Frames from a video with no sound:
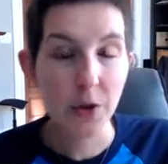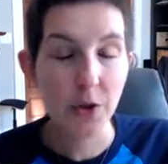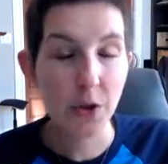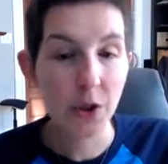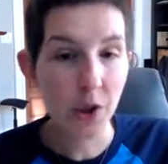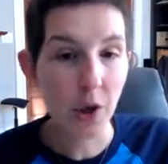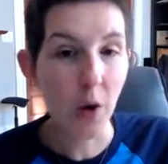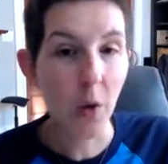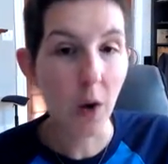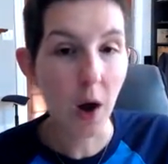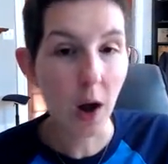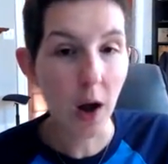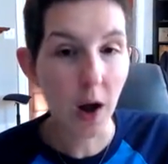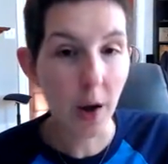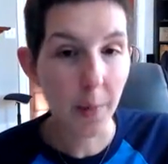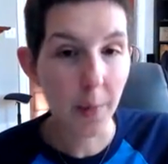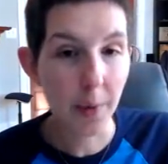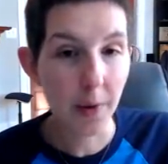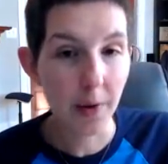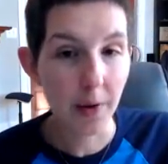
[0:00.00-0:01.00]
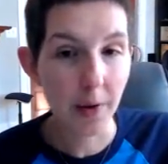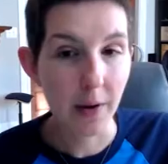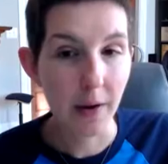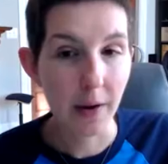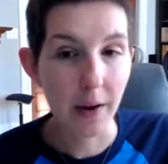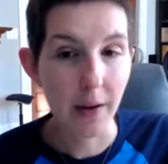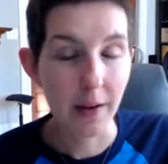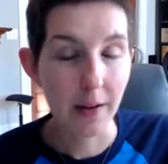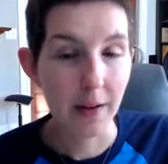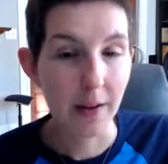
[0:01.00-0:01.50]
show up
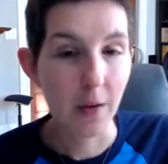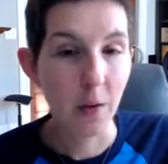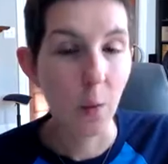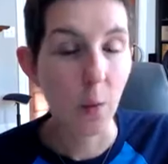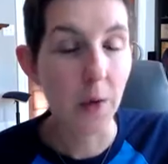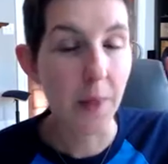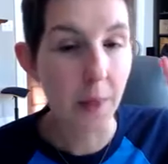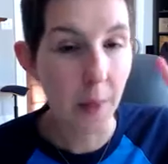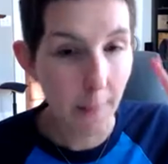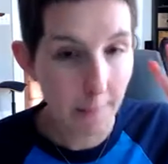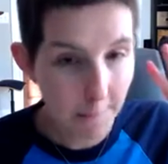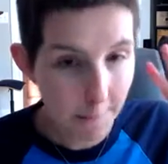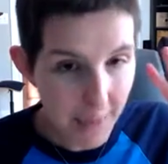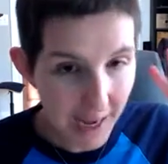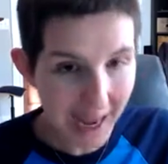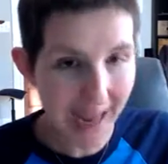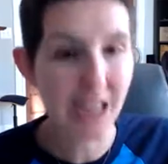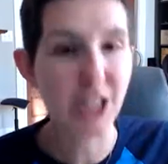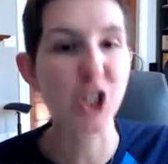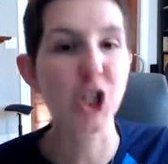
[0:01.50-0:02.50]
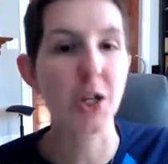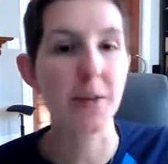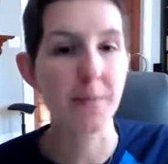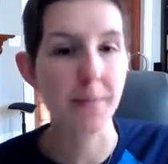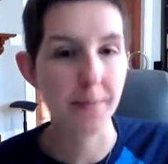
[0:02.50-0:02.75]
with compassion.